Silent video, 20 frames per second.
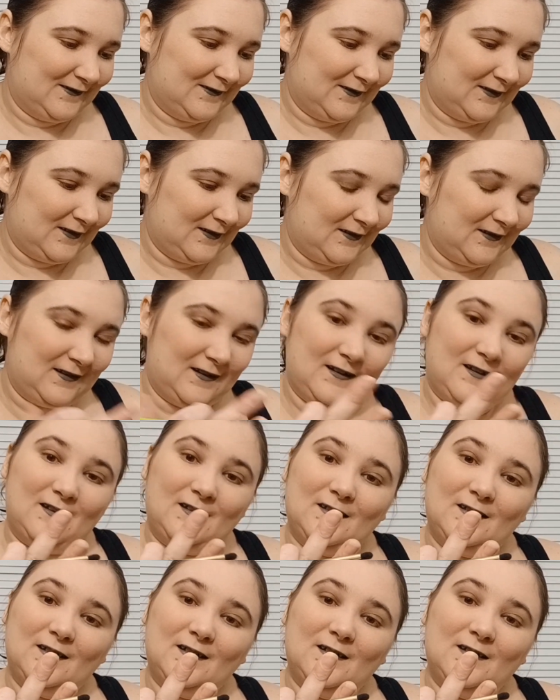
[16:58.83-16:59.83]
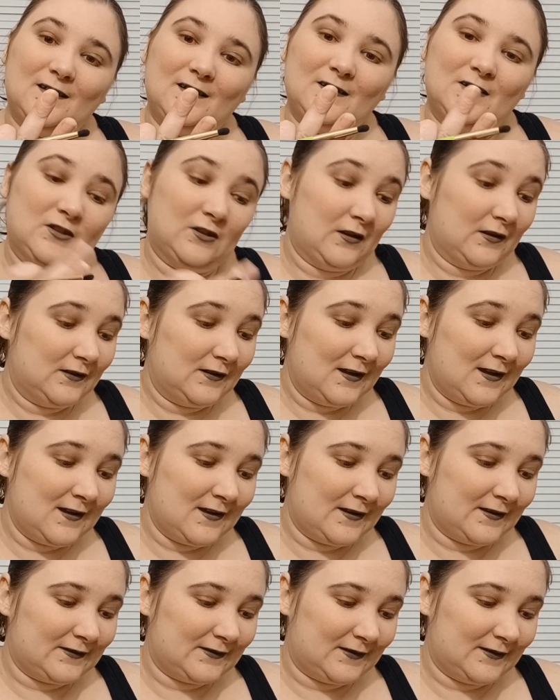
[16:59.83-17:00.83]
Highlight.
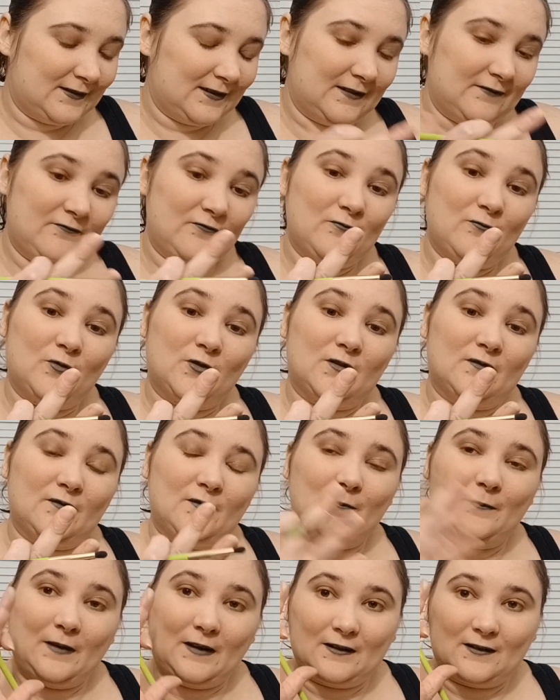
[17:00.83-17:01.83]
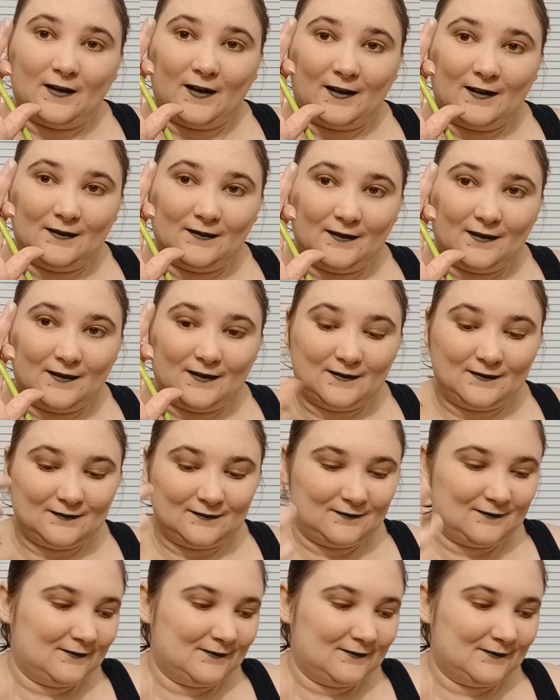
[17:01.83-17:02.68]
Yes, it's even more of a better highlight